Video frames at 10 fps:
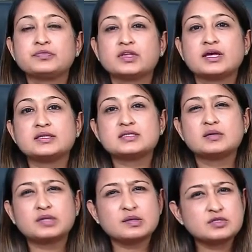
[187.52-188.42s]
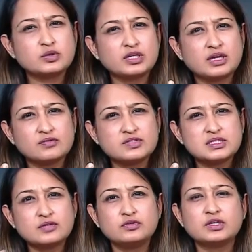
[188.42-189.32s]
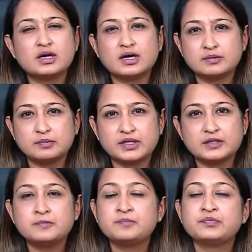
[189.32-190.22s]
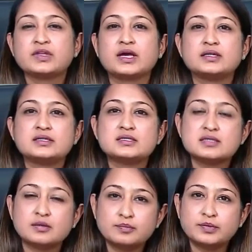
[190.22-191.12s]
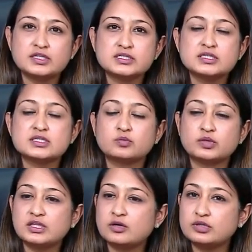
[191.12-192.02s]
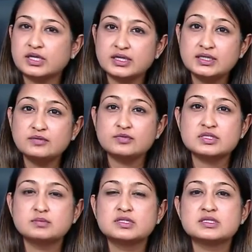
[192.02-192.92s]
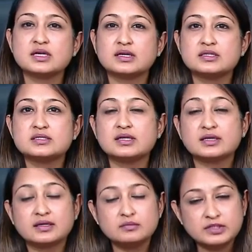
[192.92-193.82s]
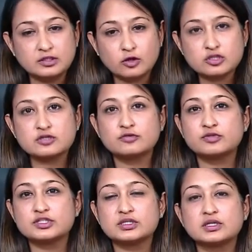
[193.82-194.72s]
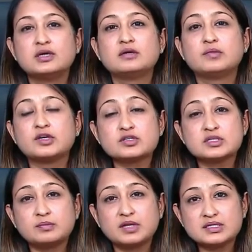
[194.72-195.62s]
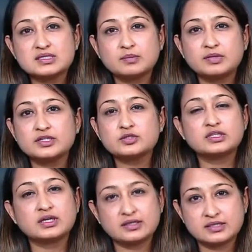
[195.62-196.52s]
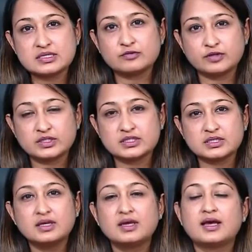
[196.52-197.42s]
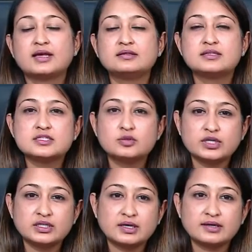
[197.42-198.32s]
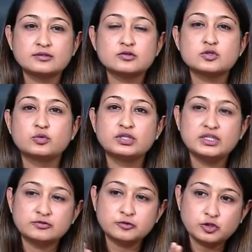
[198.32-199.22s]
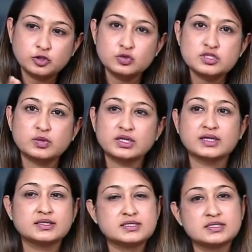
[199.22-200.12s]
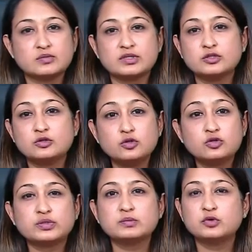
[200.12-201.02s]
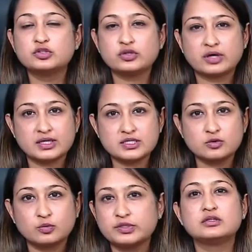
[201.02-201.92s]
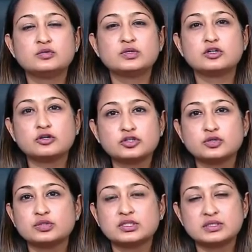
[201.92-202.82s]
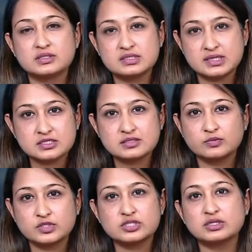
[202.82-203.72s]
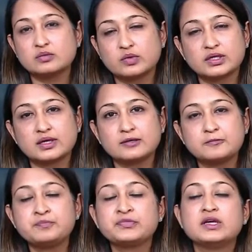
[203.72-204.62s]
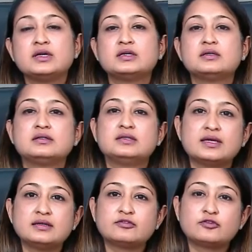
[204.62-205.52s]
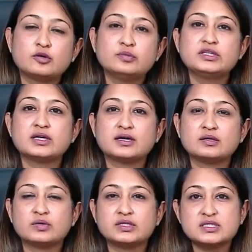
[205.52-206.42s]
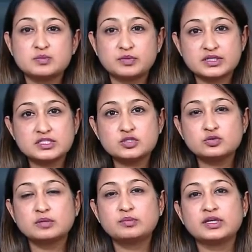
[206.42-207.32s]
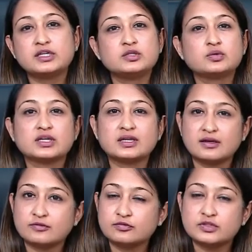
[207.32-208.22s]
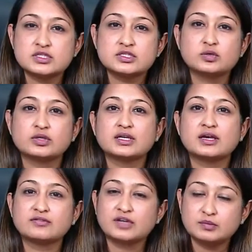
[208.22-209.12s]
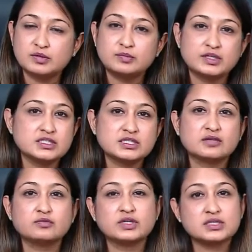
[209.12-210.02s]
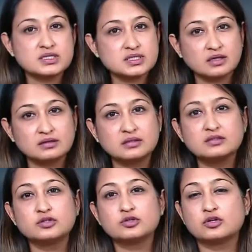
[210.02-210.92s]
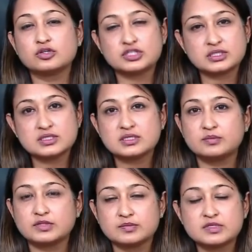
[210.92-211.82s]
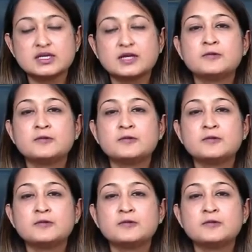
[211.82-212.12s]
And sometimes you can have severe eye pain. And in some patients without any visible signs, there can be loss of vision because the blood supply to the eye is affected. And this you can diagnose only if you close one eye and see. When you look with both your eyes open, you will not know that there is less vision in one eye. Then from the eye, when it spreads to the brain, you can have fits, you can have hemiplegia and various other neurological symptoms.